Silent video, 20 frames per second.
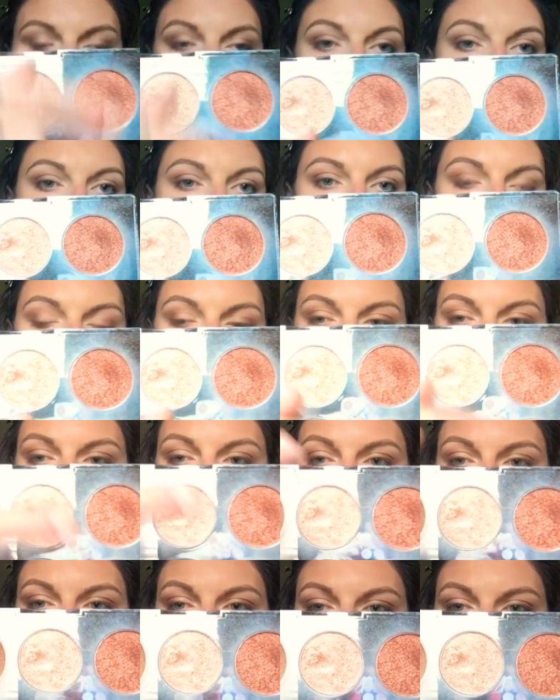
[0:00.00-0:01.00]
blushed
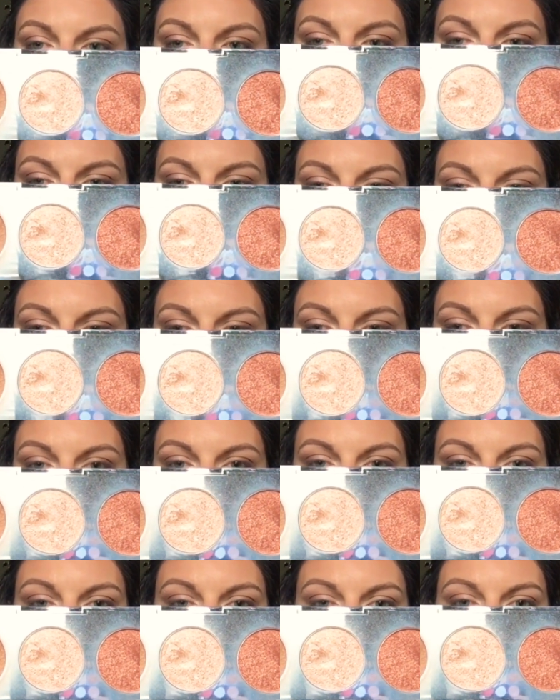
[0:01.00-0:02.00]
copper,
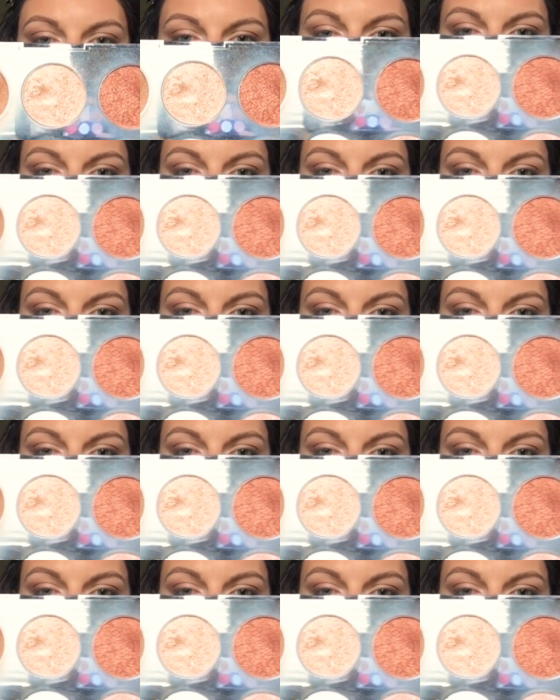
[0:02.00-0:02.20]
winterberry, and